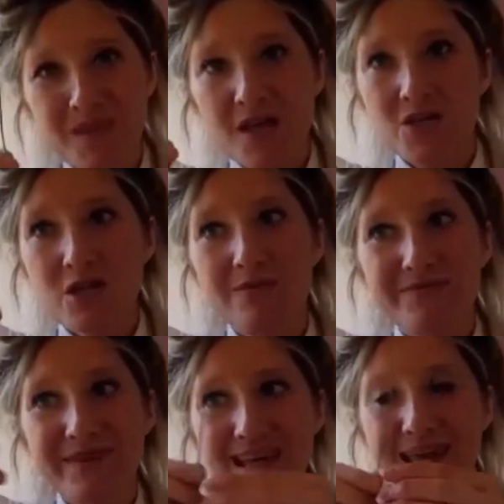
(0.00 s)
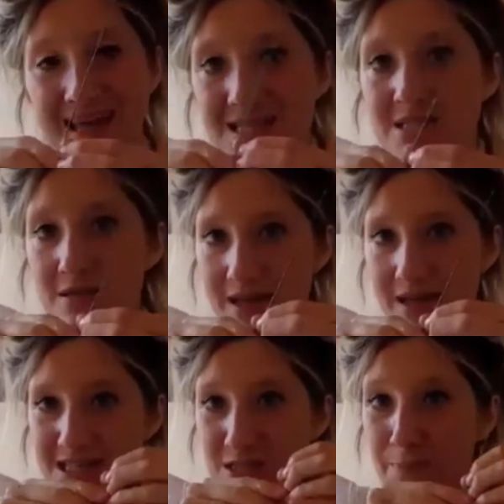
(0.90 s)
So
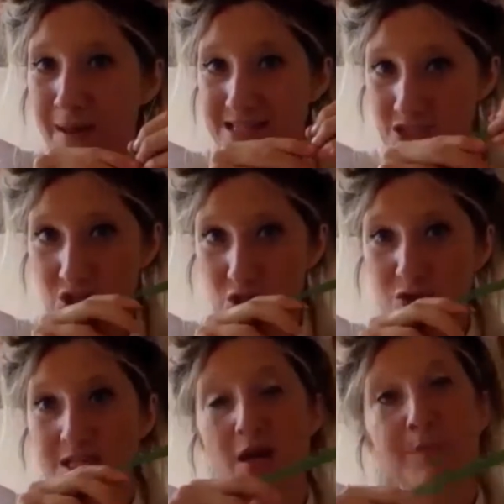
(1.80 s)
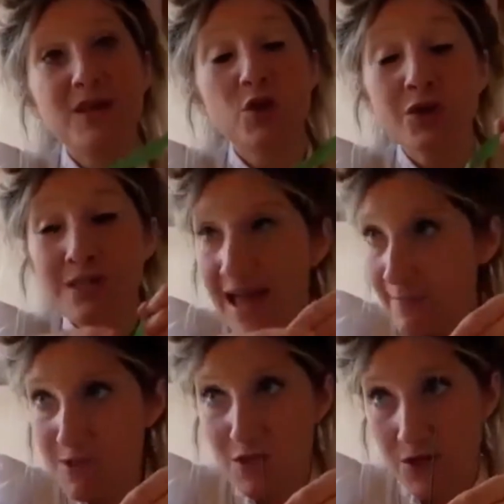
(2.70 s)
it's the best to use this. I mean, you can
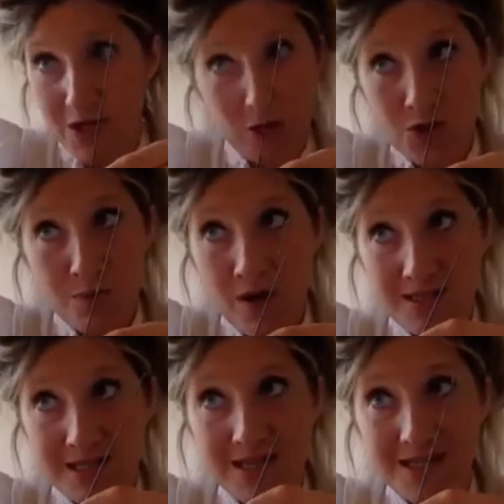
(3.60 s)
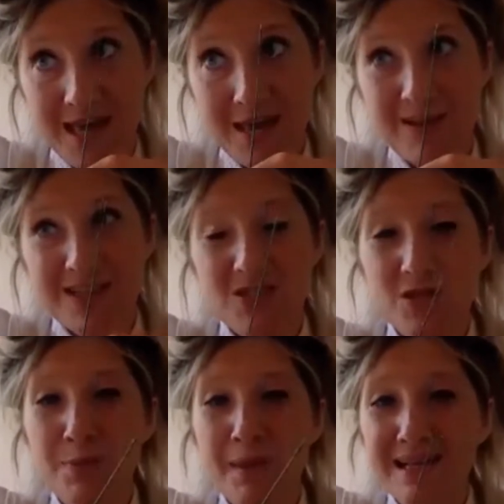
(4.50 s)
absolutely use masking tape. It's just
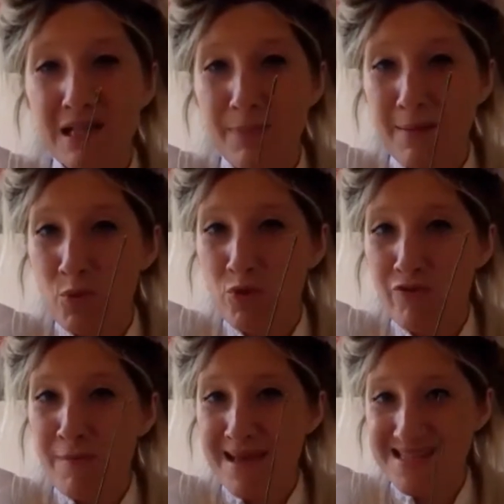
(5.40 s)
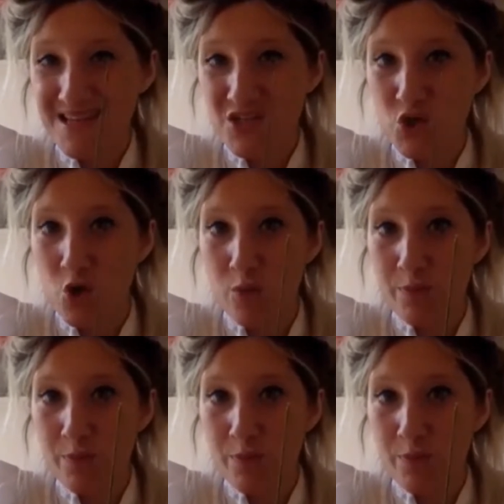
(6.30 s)
going to be a little bit more of a messier job.